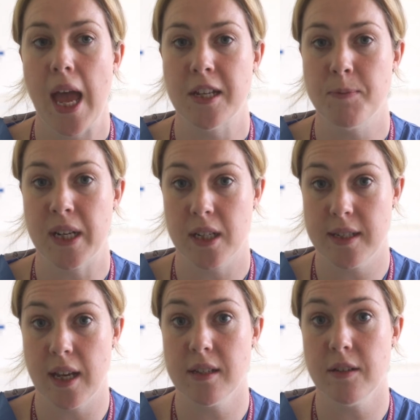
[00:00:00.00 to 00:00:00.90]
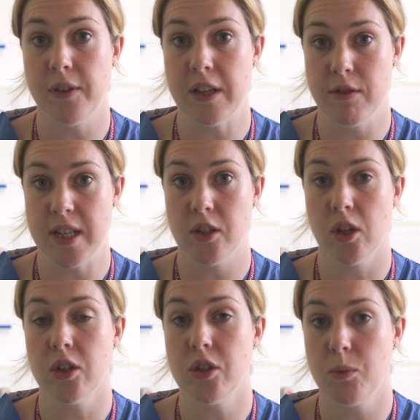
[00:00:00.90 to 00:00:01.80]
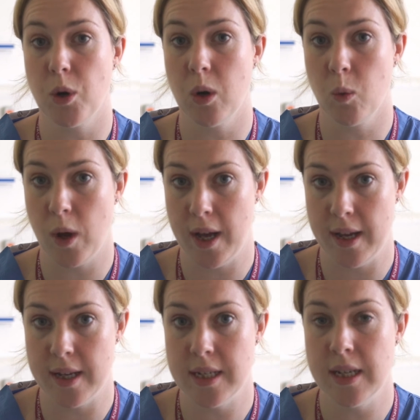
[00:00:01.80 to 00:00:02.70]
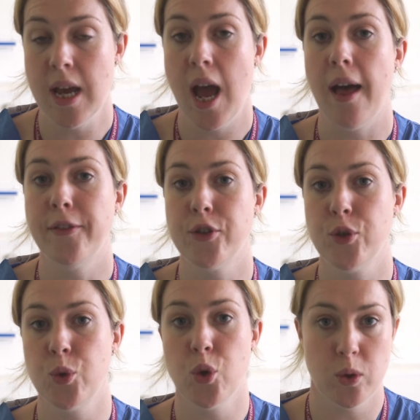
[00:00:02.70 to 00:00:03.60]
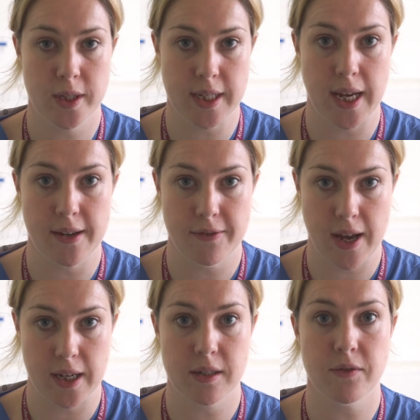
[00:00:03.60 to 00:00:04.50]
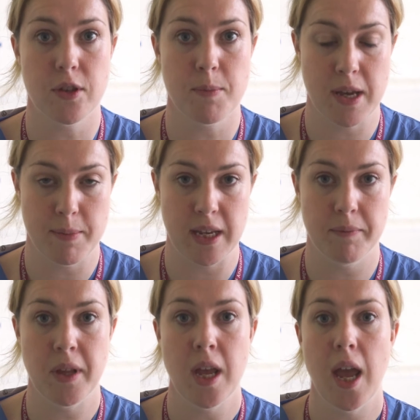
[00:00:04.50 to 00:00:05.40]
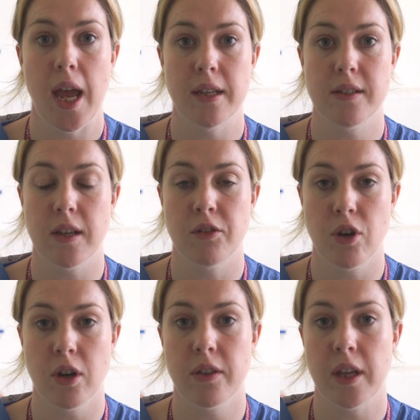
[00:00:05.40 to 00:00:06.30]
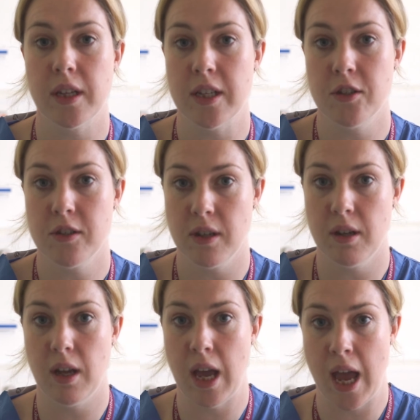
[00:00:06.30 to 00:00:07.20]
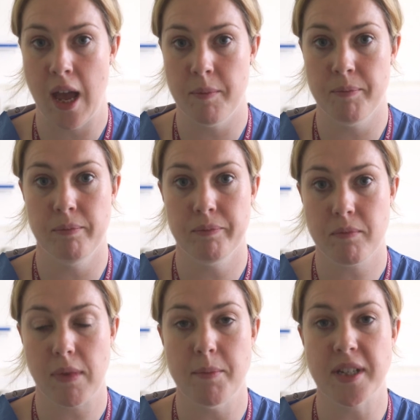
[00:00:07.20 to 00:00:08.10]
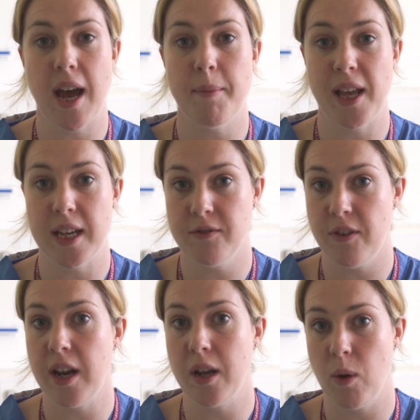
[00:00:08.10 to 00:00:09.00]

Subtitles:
It's been extensively researched worldwide, and there's no known side effects for the baby. It's a drug that is metabolised very